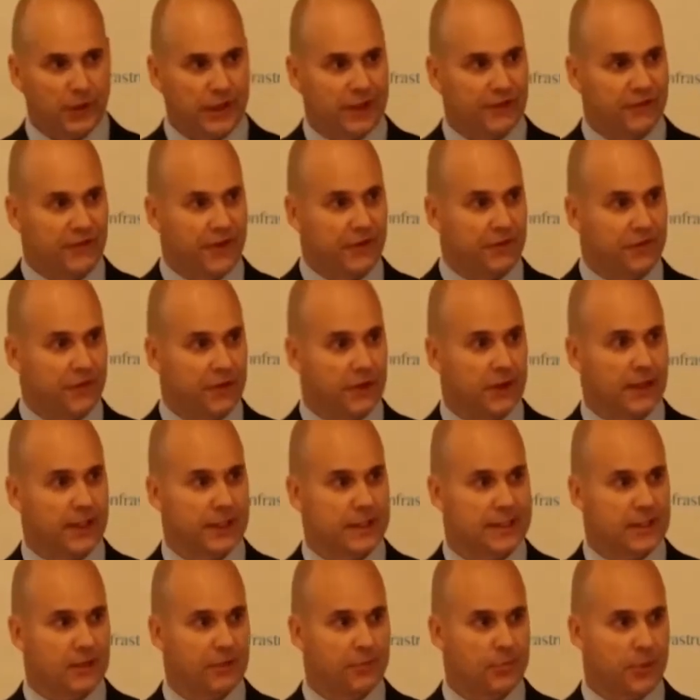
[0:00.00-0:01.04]
in
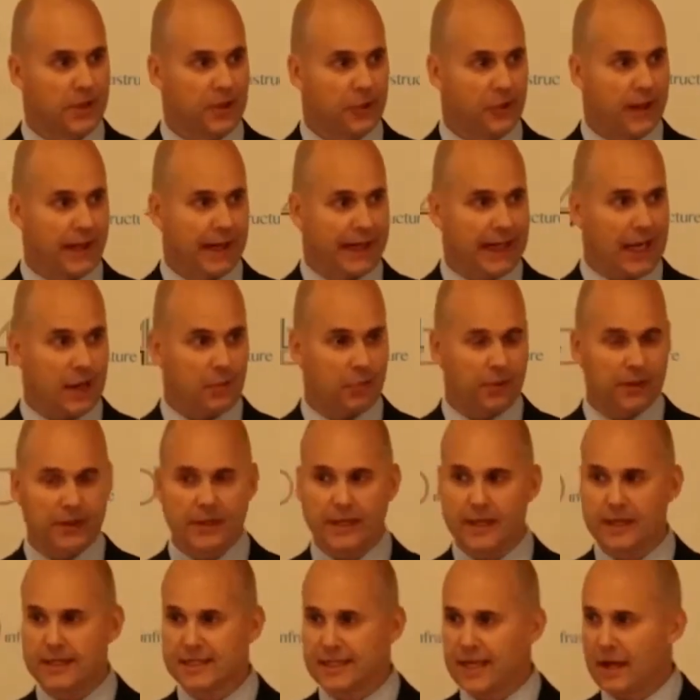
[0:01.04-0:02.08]
2015, so we've been around a couple
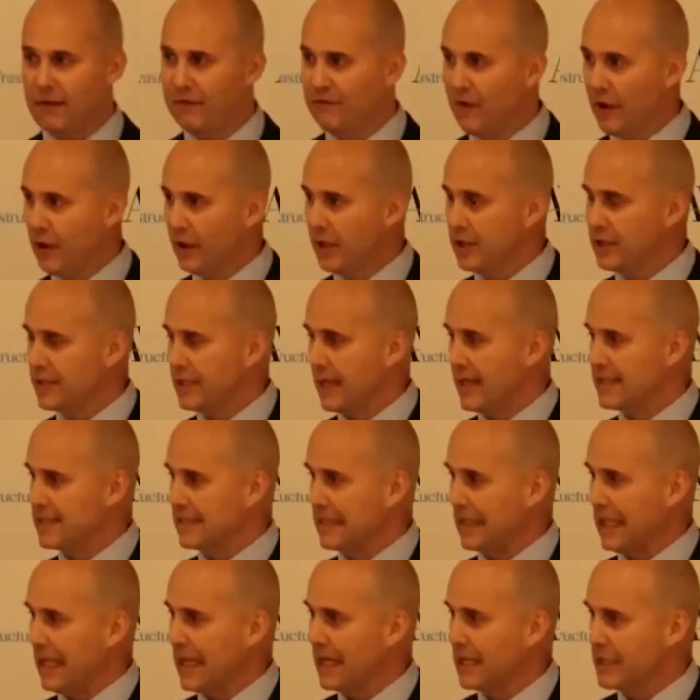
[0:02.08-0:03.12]
of years. Our focus
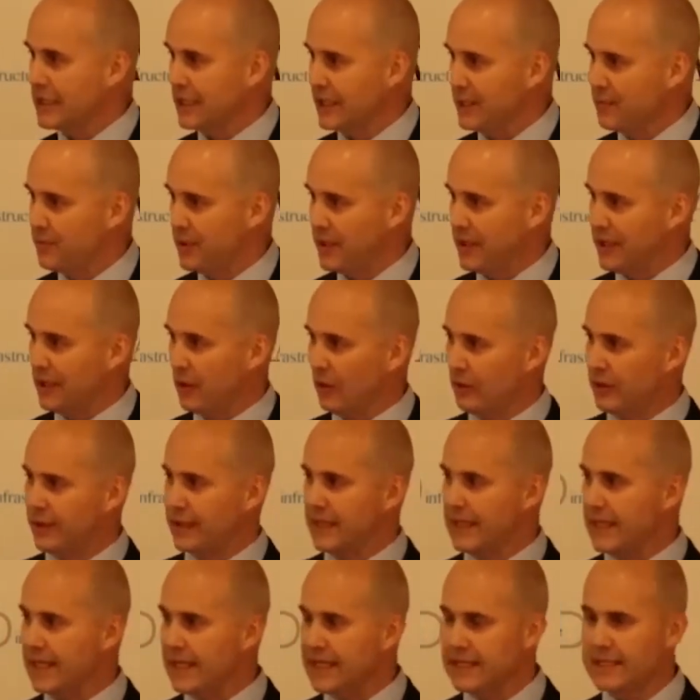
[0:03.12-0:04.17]
has largely been
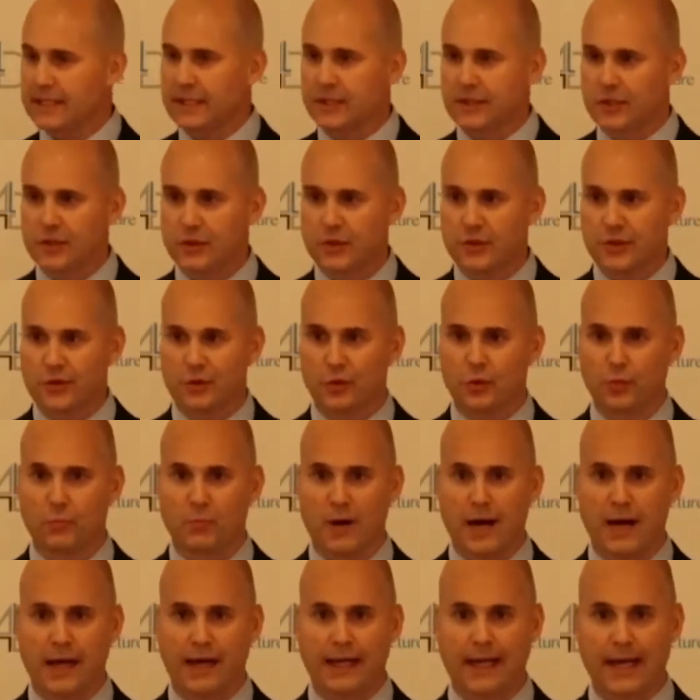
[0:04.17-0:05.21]
on the institutional
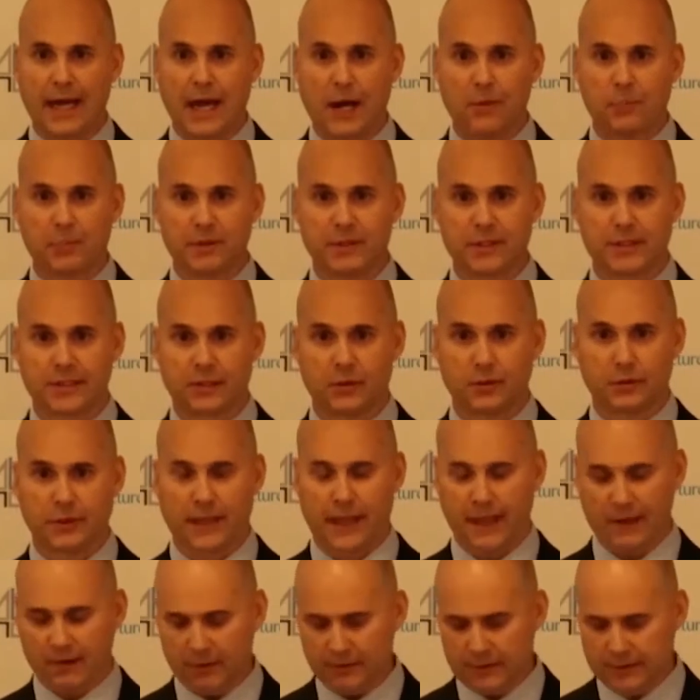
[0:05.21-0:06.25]
market up until
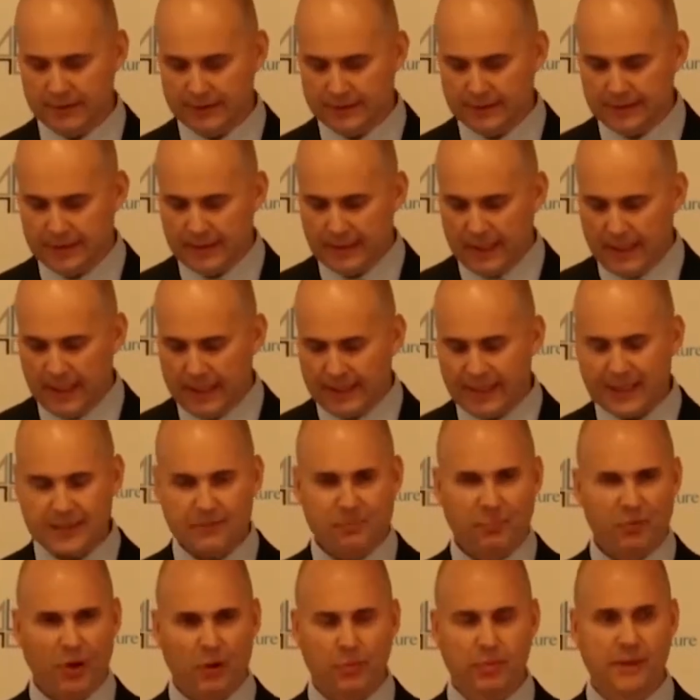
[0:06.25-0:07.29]
now, and
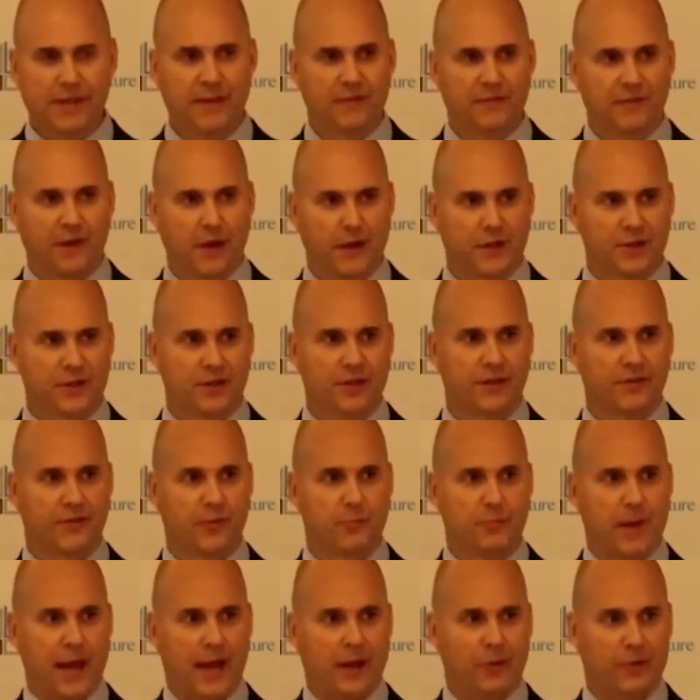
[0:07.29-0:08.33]
that's probably a function of
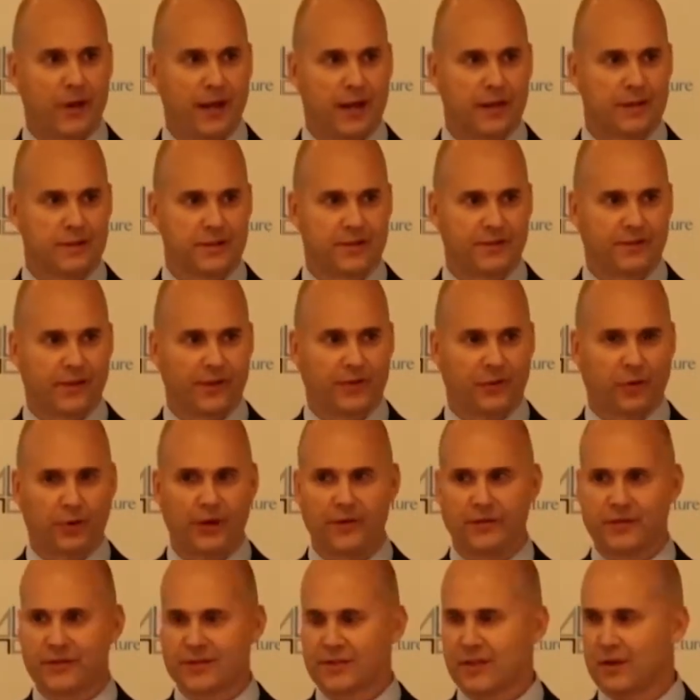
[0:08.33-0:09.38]
the backgrounds of the
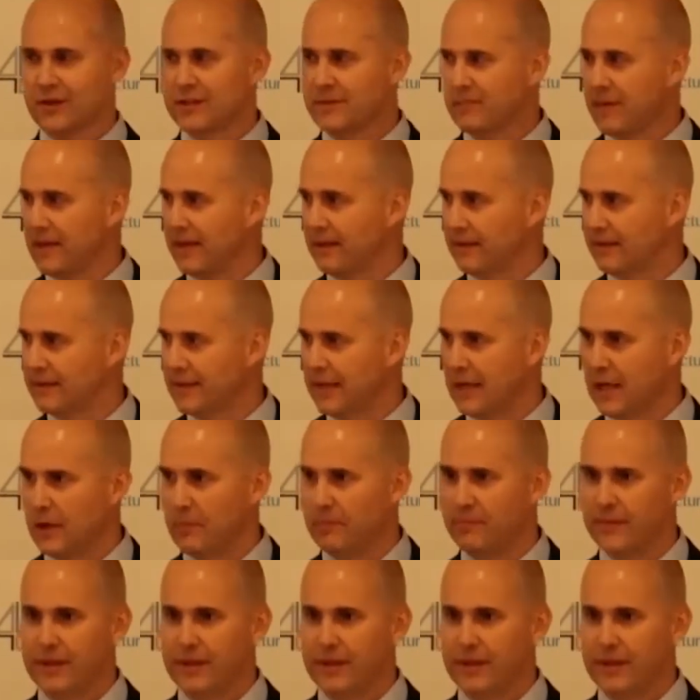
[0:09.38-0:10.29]
three of us. I spent